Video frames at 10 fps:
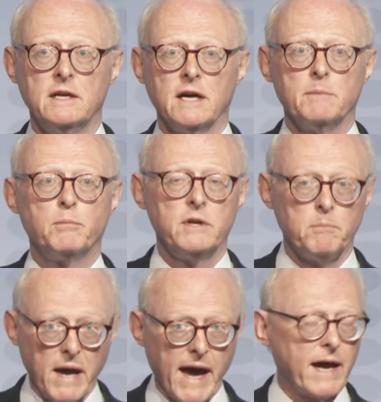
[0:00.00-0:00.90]
and put
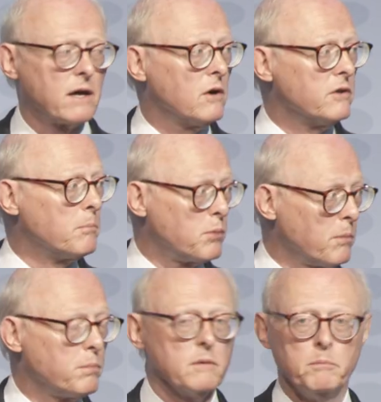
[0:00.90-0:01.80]
it back on the
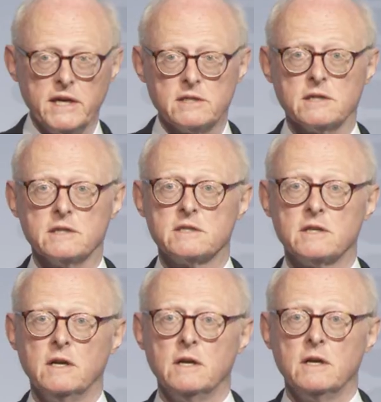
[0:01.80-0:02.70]
proper
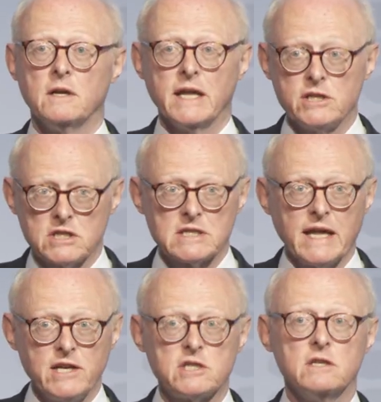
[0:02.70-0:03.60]
basis.
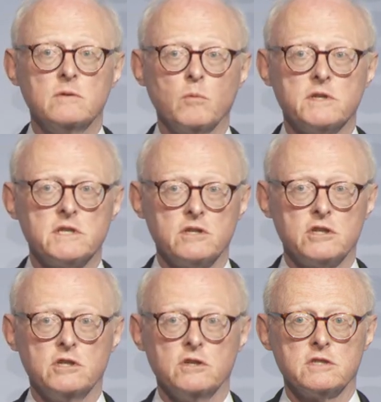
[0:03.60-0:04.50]
Legislation was
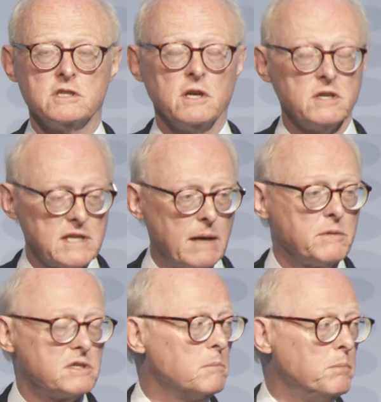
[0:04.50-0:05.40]
introduced to
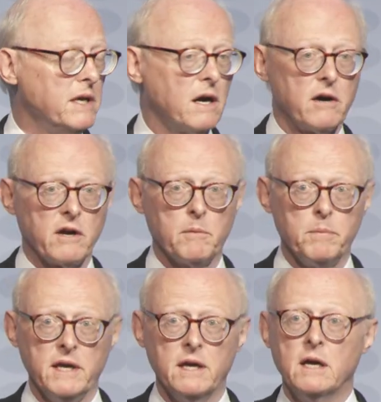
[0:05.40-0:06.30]
establish the
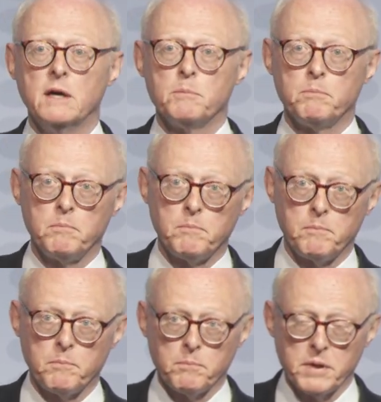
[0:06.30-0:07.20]
PRRB.
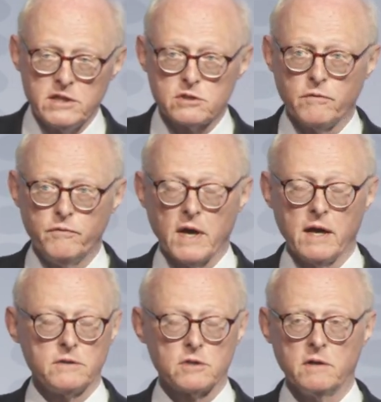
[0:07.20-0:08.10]
Police,
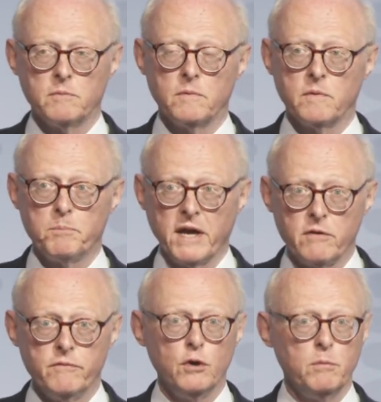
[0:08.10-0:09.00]
uh, sorry, pay
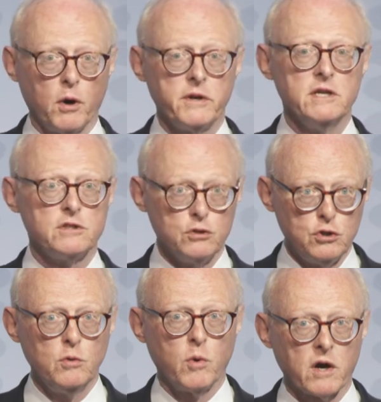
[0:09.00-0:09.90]
review bodies
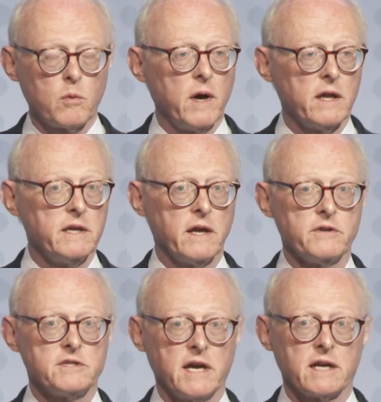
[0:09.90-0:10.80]
do work well in other
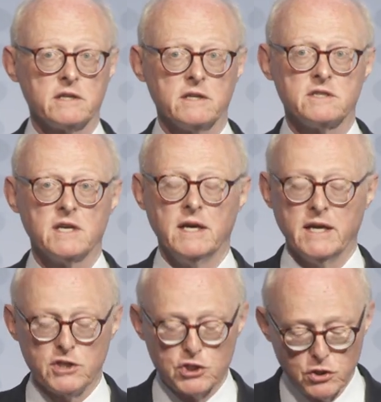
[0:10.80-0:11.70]
sectors.
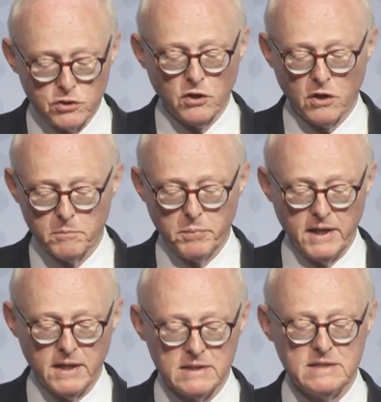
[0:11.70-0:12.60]
It should not
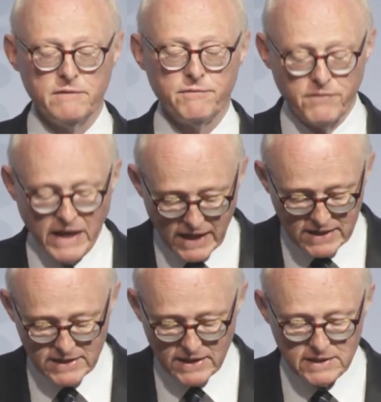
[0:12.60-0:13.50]
be
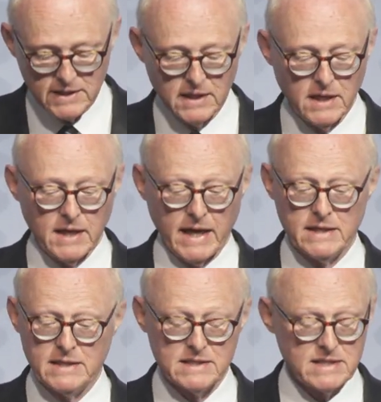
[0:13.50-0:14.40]
deflected
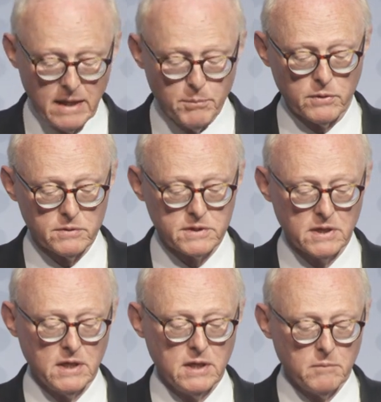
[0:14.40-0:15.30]
and disabled
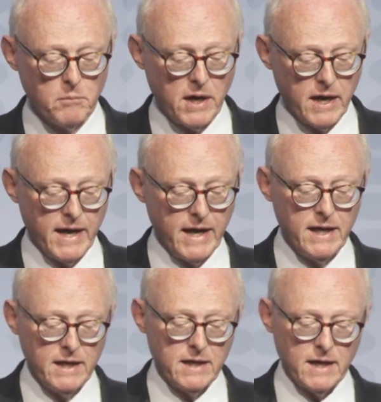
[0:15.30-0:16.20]
by,
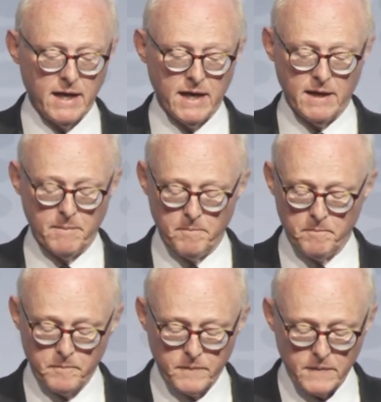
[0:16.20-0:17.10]

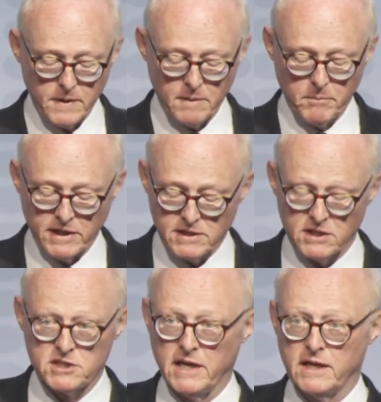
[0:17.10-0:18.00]
um, by
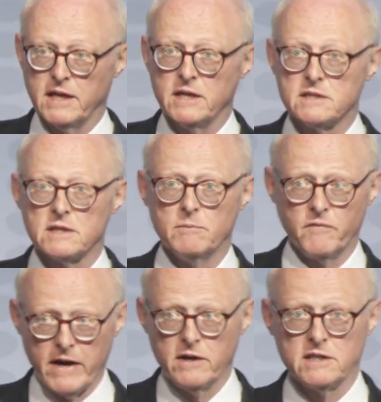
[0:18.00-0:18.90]
such techniques. I'm
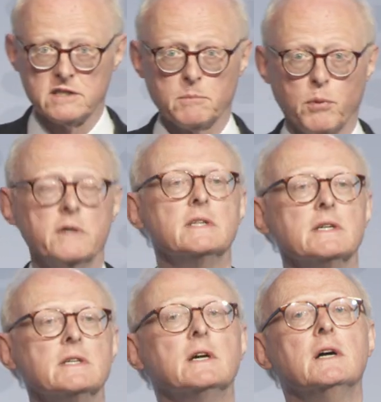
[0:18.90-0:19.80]
very
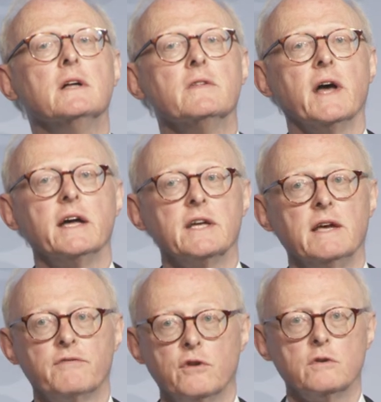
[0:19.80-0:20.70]
disappointed that
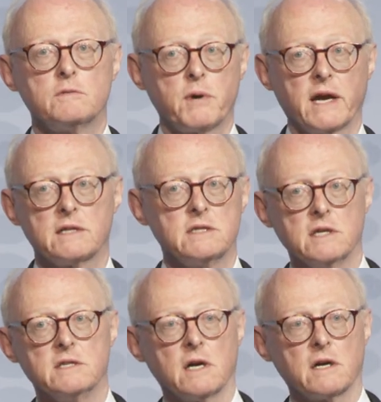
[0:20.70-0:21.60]
if those
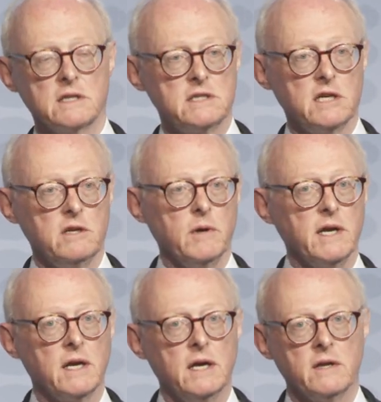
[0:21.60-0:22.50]
practices are
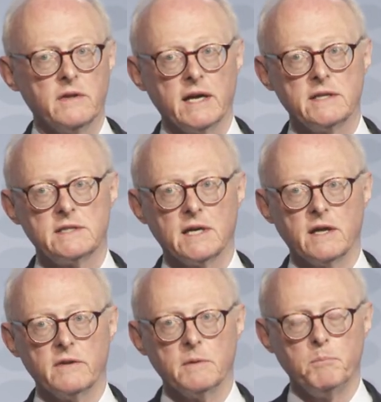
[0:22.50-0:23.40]
continuing, that
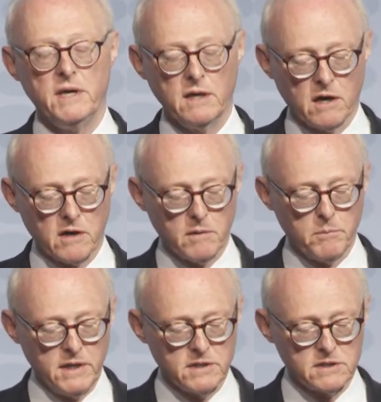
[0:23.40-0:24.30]
uh, the
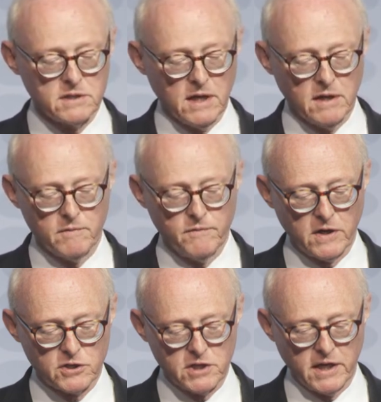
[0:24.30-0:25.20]
PRRB's uh,
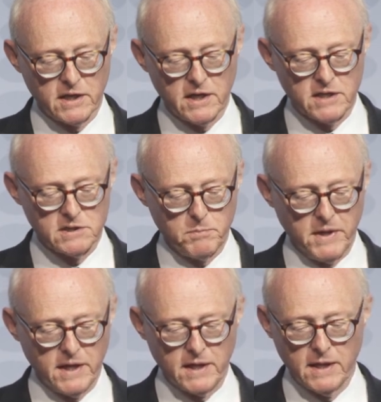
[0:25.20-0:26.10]
functioning is
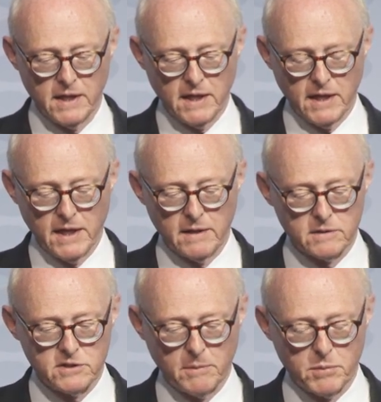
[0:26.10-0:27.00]
being uh,
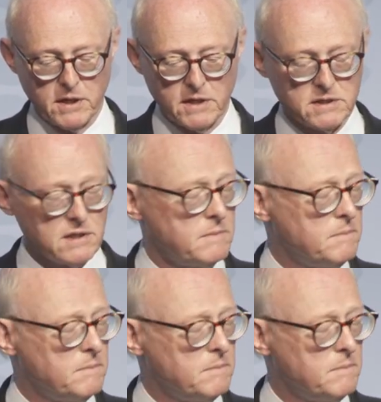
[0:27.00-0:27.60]
jeopardized.